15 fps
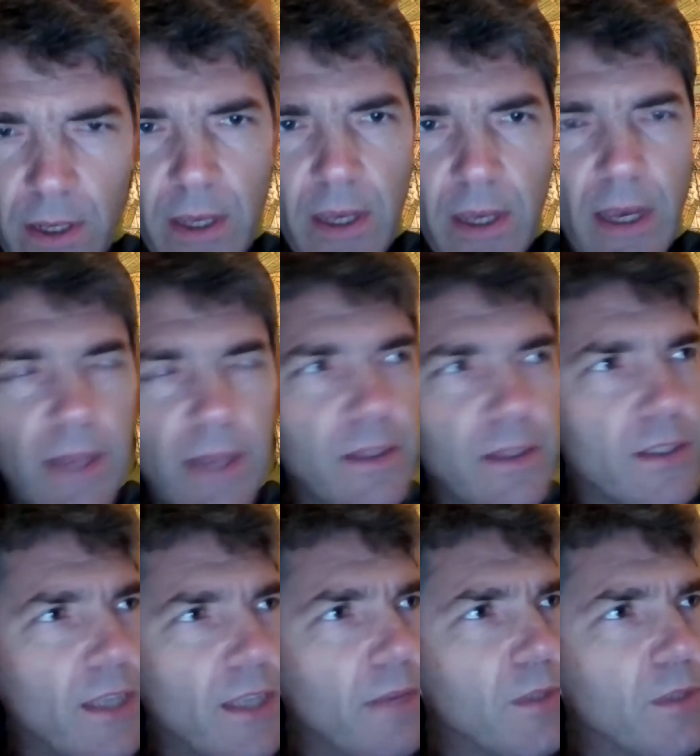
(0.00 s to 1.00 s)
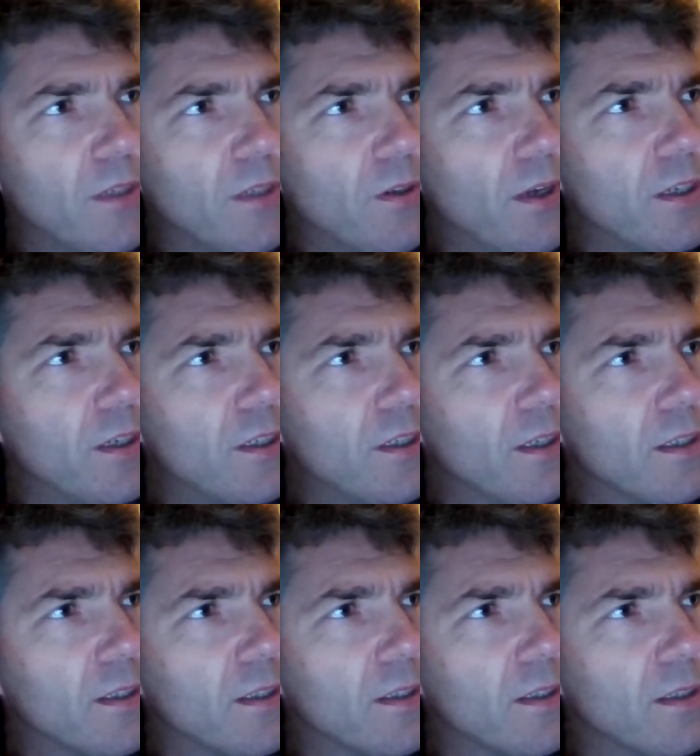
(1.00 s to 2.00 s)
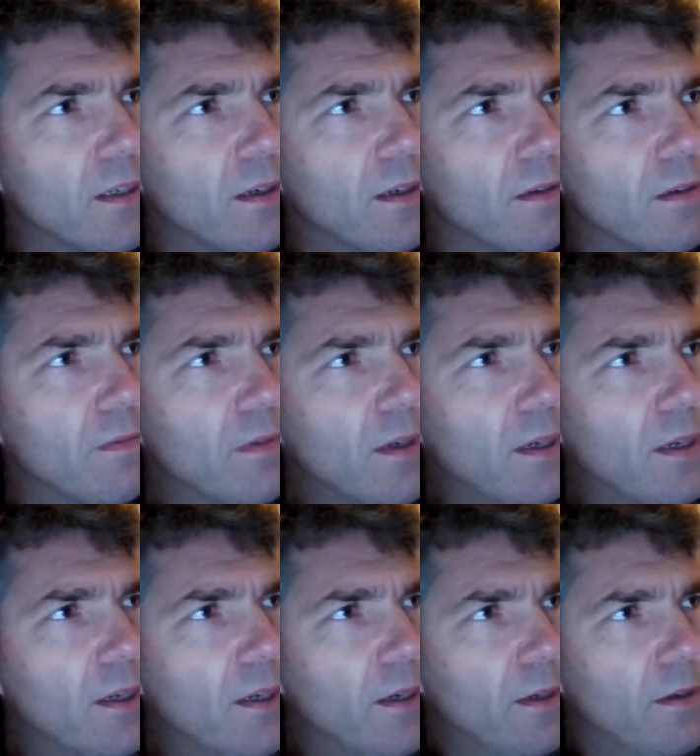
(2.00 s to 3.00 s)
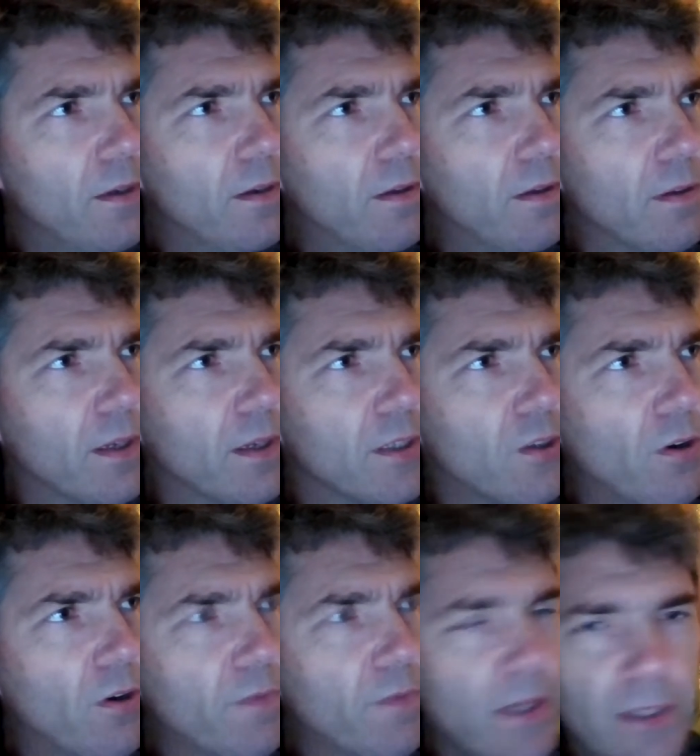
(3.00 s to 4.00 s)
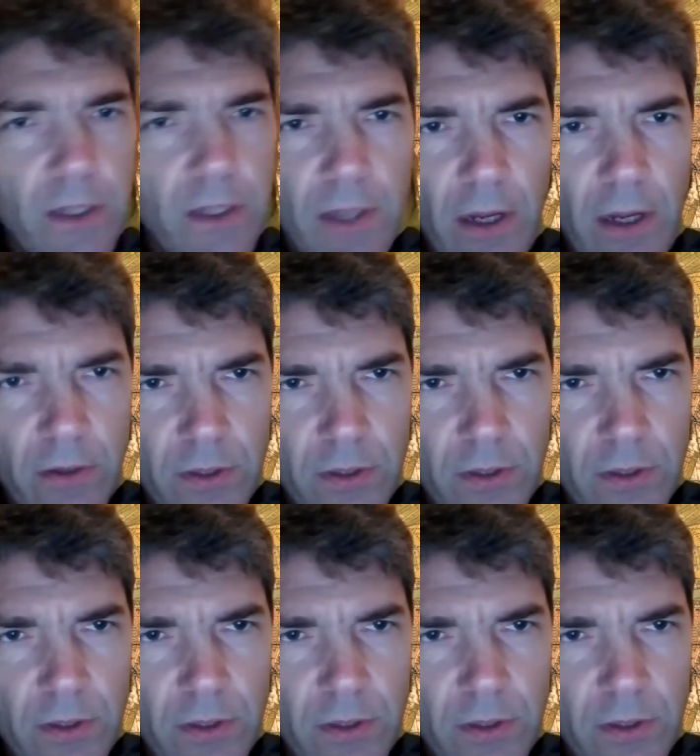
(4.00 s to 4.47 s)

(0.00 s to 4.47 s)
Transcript: And this same situation is conserved until now.